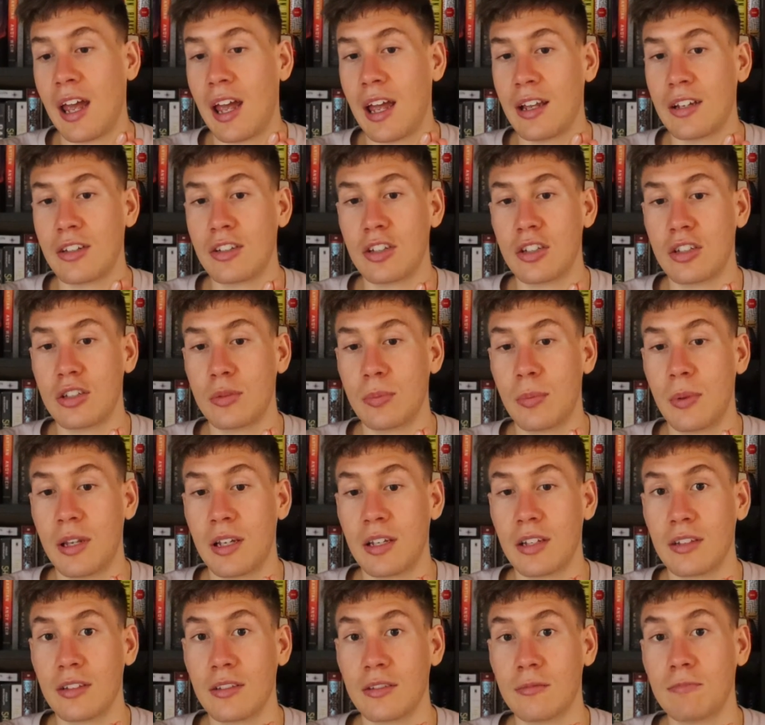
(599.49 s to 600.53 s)
and she's
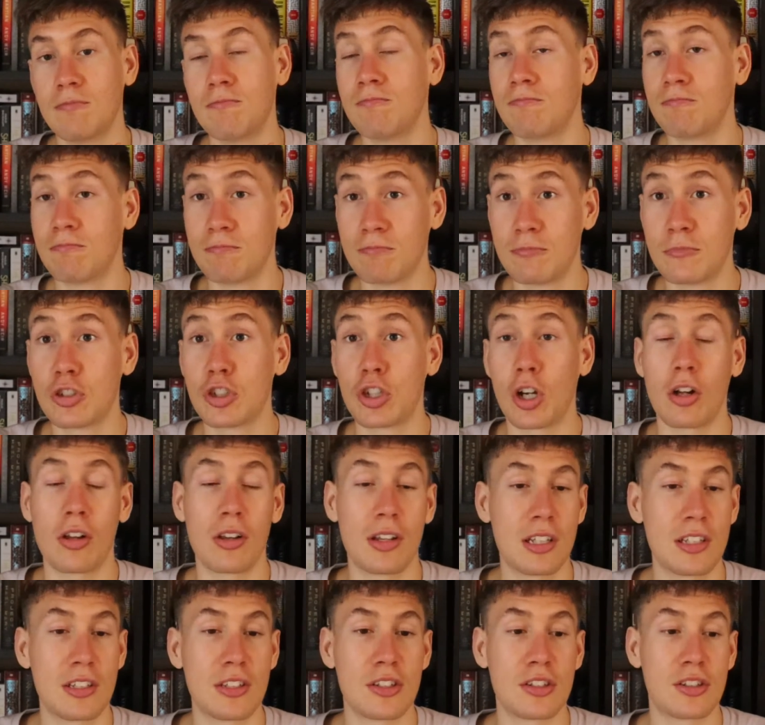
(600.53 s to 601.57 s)
been
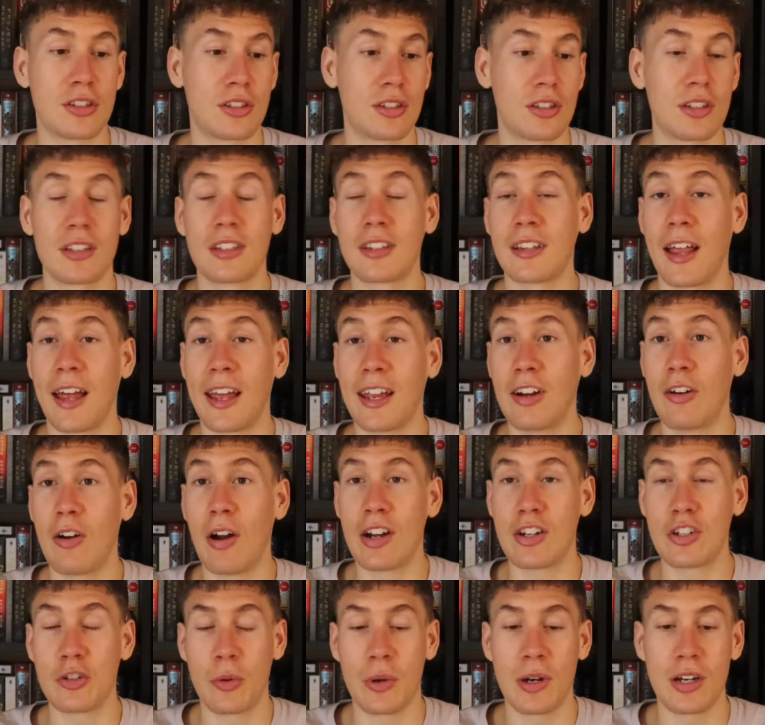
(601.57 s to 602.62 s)
struggling to like
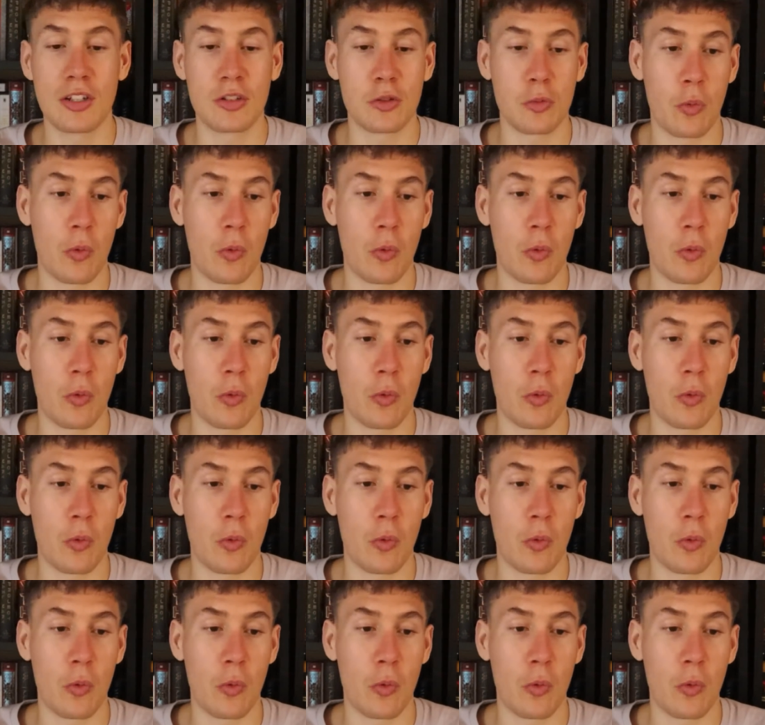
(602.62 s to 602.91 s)
graduate as